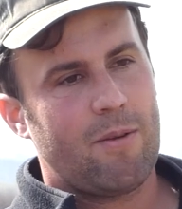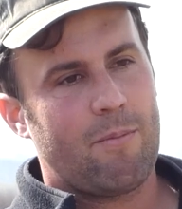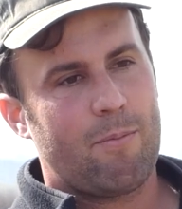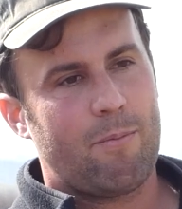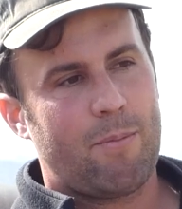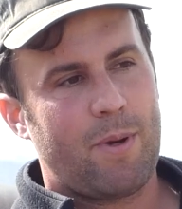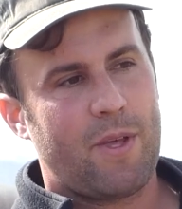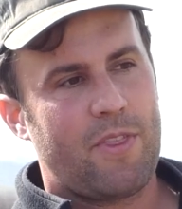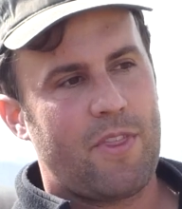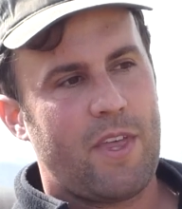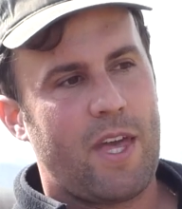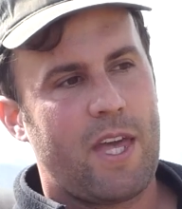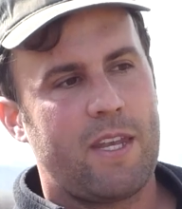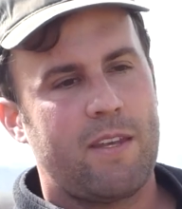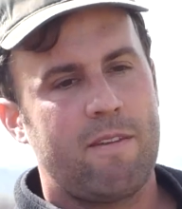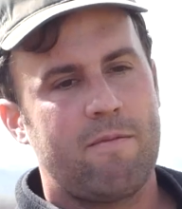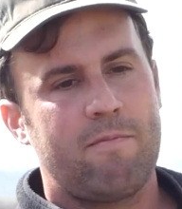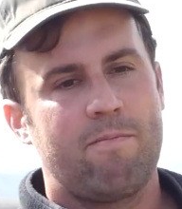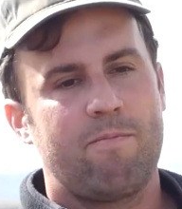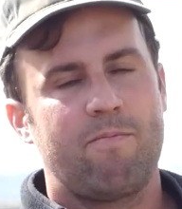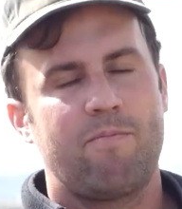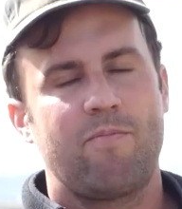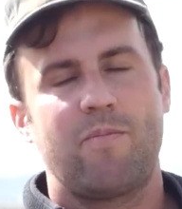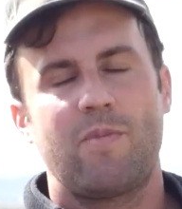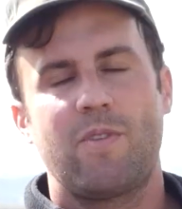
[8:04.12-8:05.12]
but then,
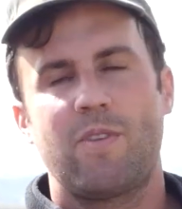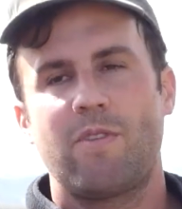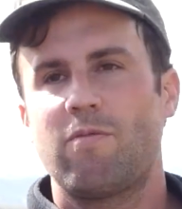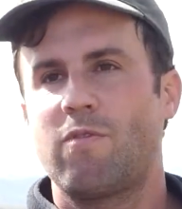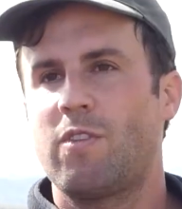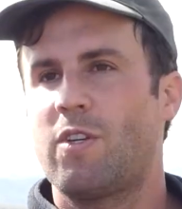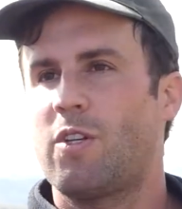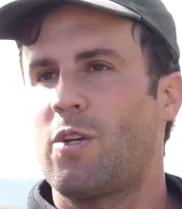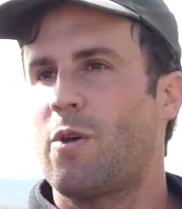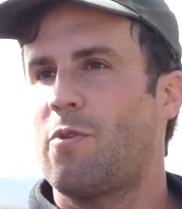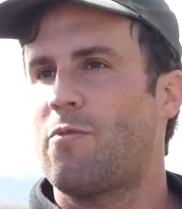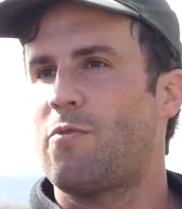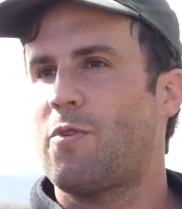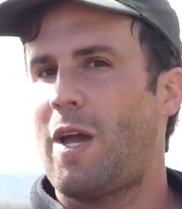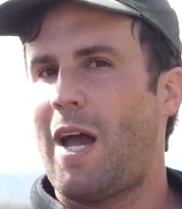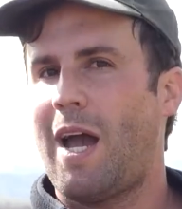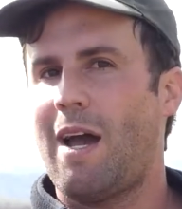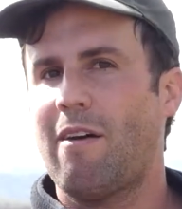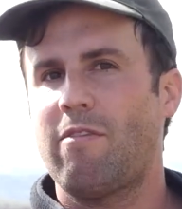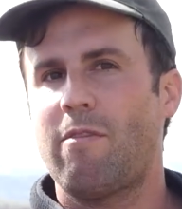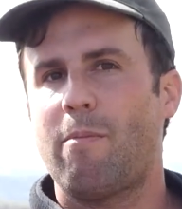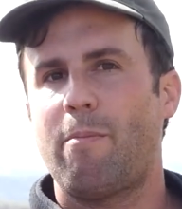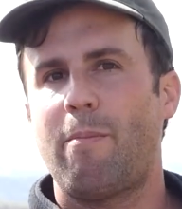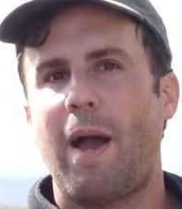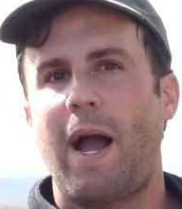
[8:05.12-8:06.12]
if you
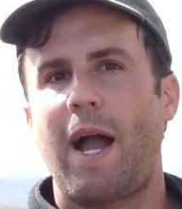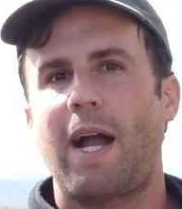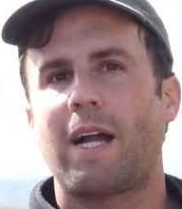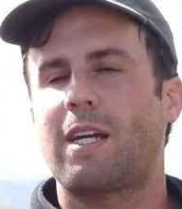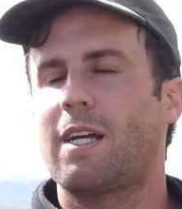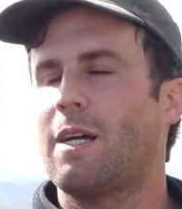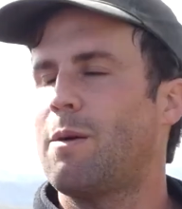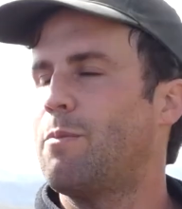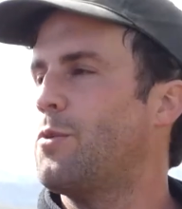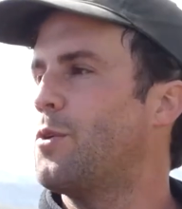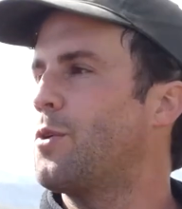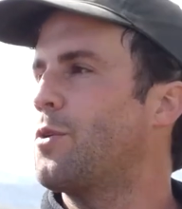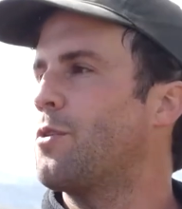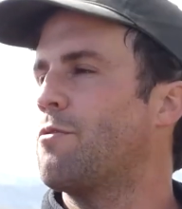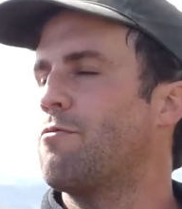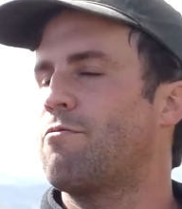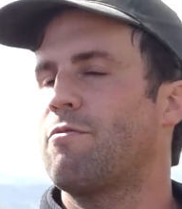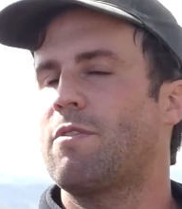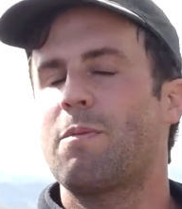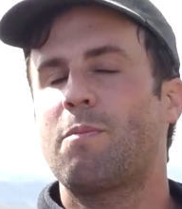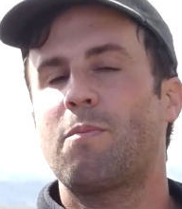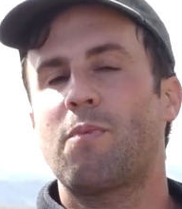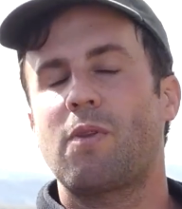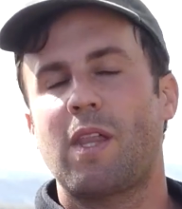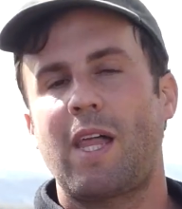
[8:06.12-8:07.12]
have a backup, you can
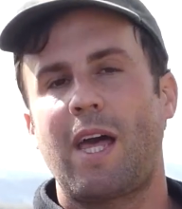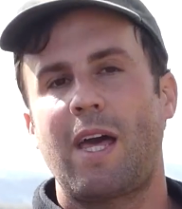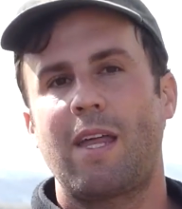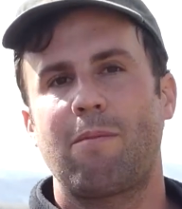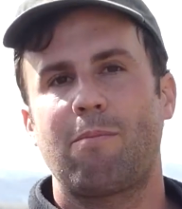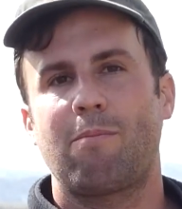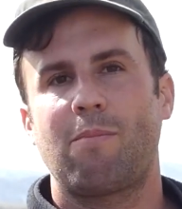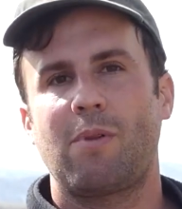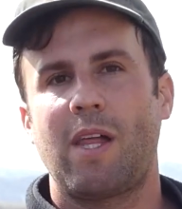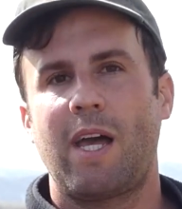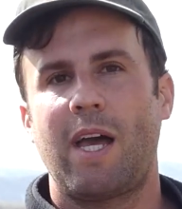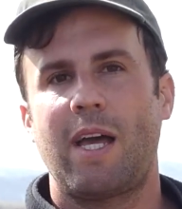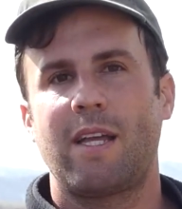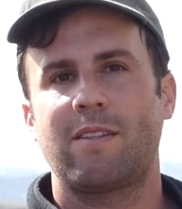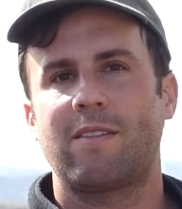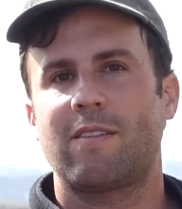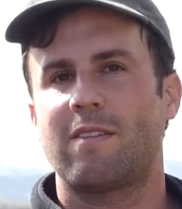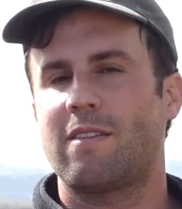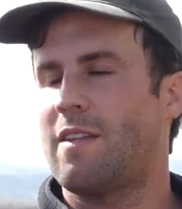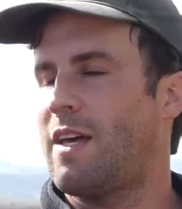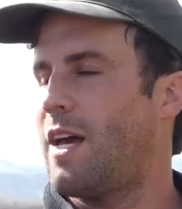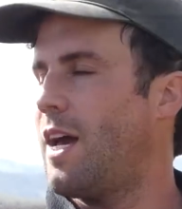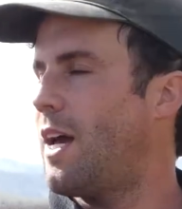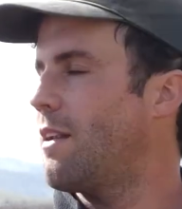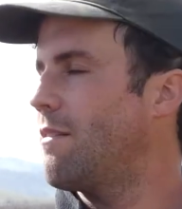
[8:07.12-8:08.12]
replant
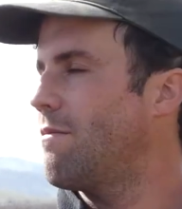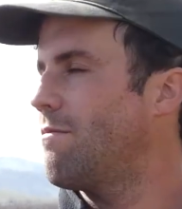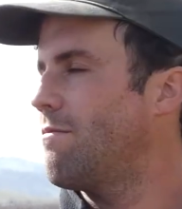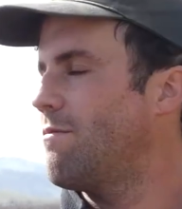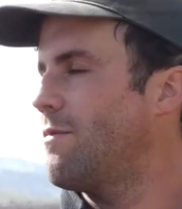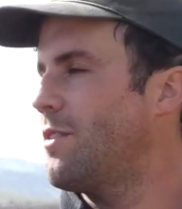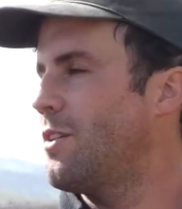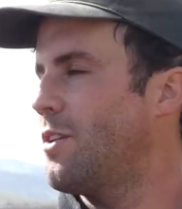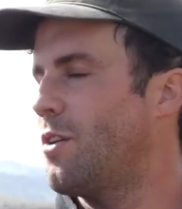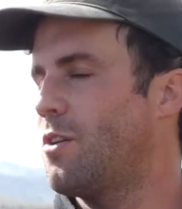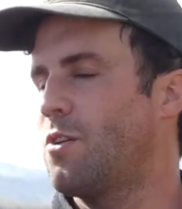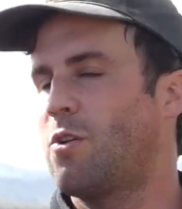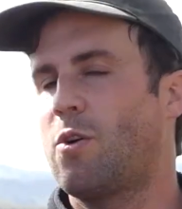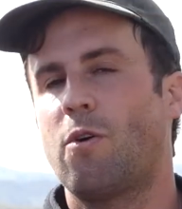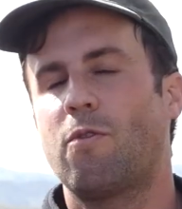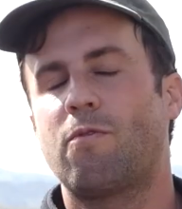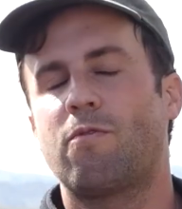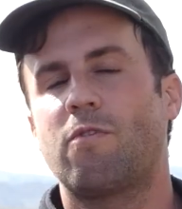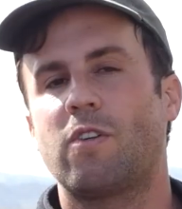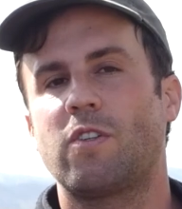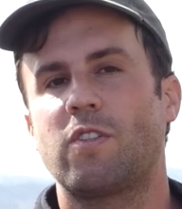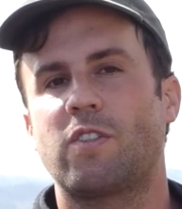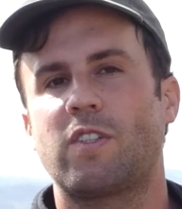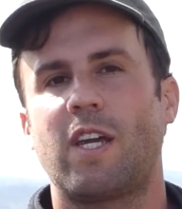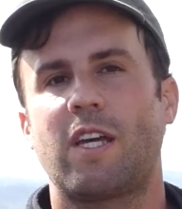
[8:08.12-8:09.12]
plants that,
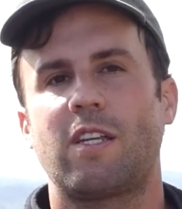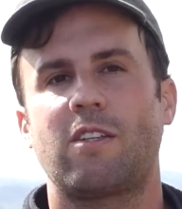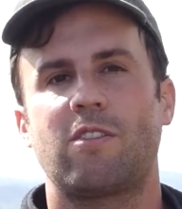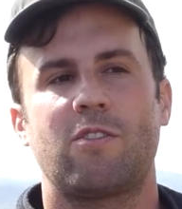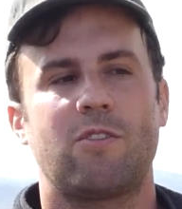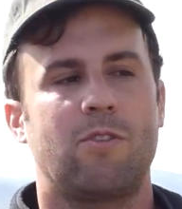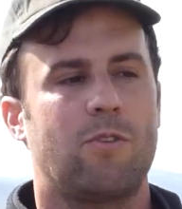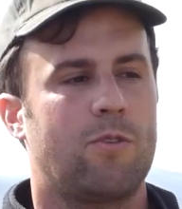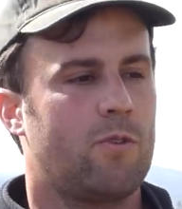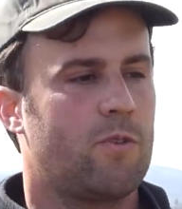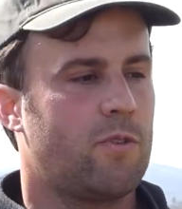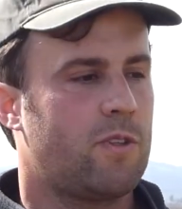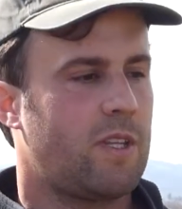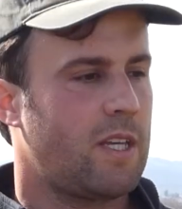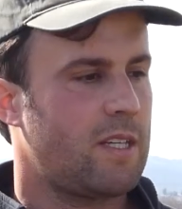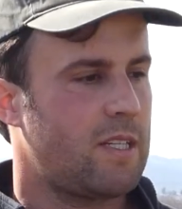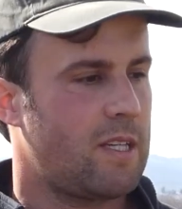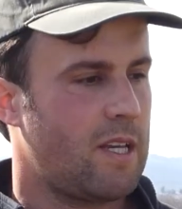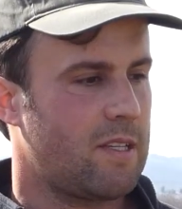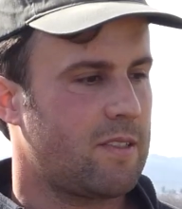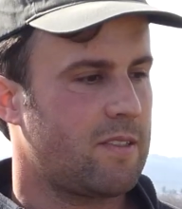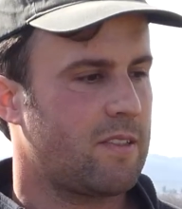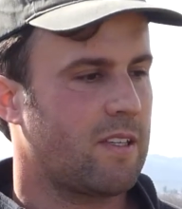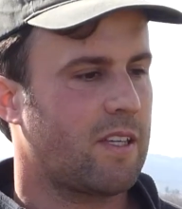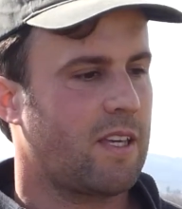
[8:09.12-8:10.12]
gophers get to, that
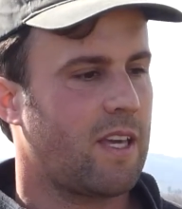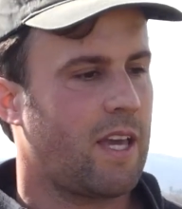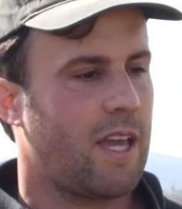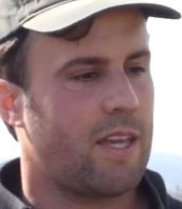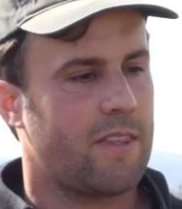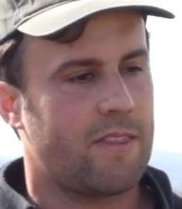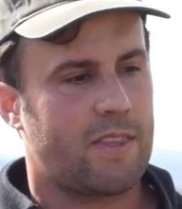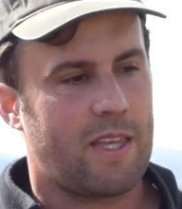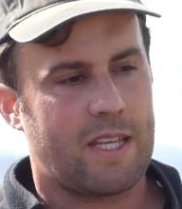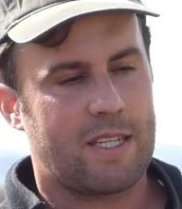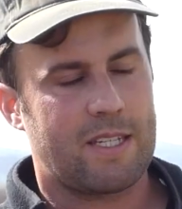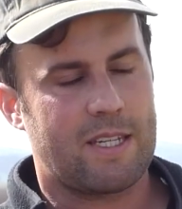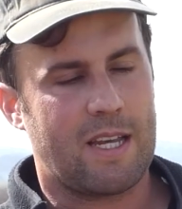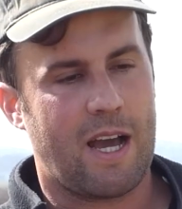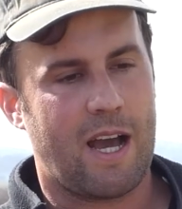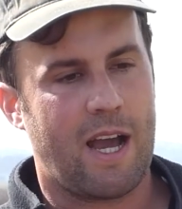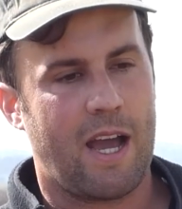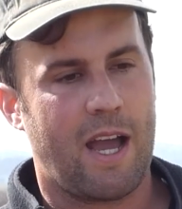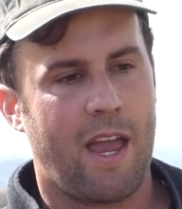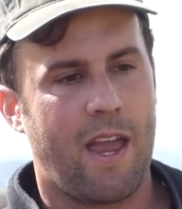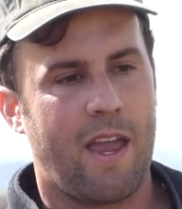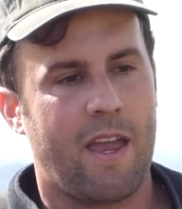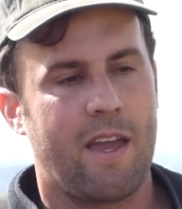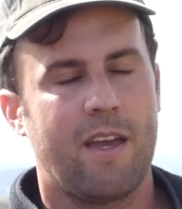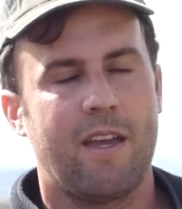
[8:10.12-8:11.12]
desiccate, that
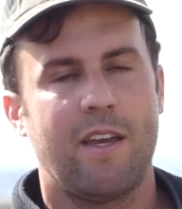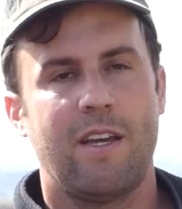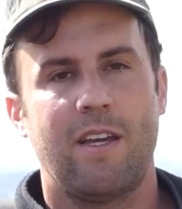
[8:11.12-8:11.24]
die.